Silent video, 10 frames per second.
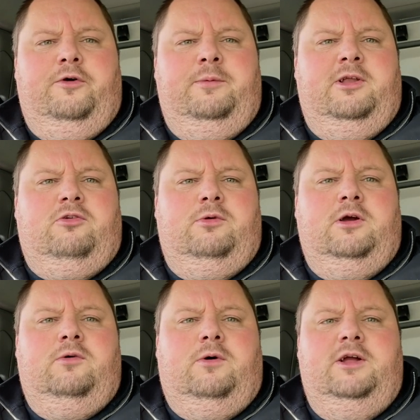minutes been
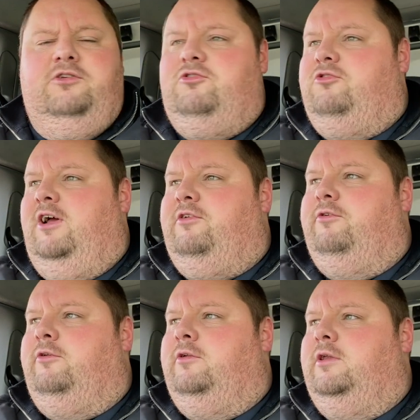quite
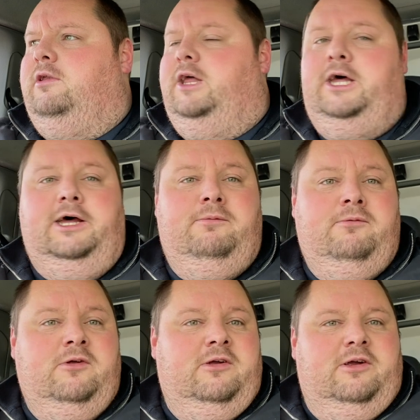stressful.
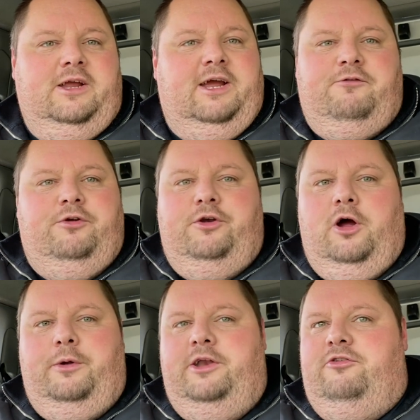Getting through
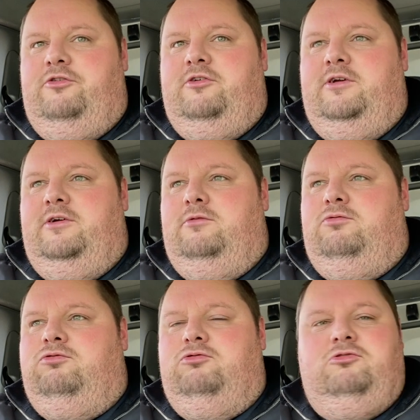Norwich,
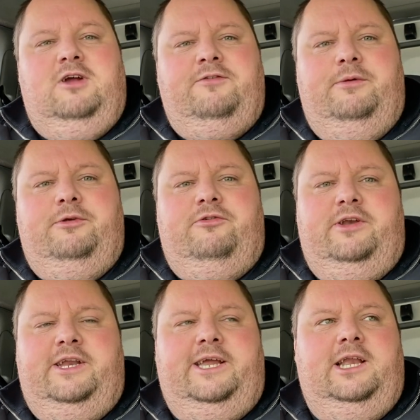traffic was
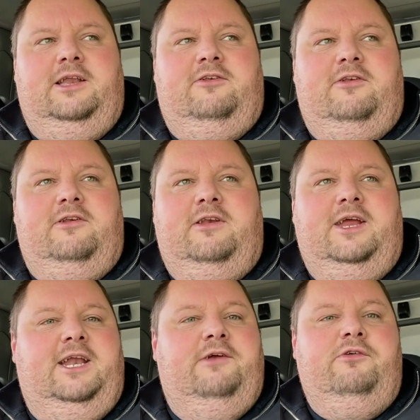ridiculous and
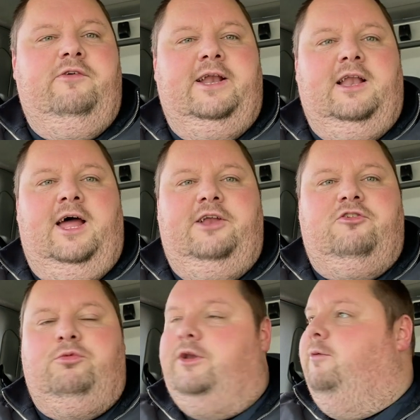hitting every red light.
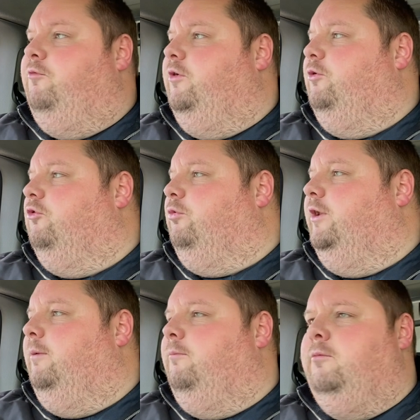Just one of them, it was just one
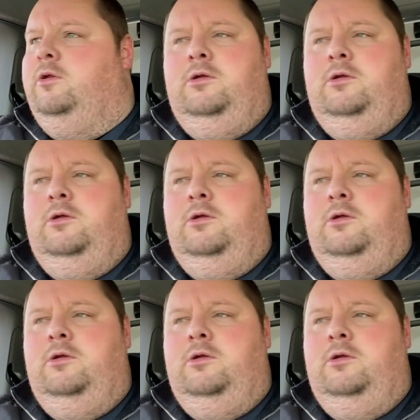of them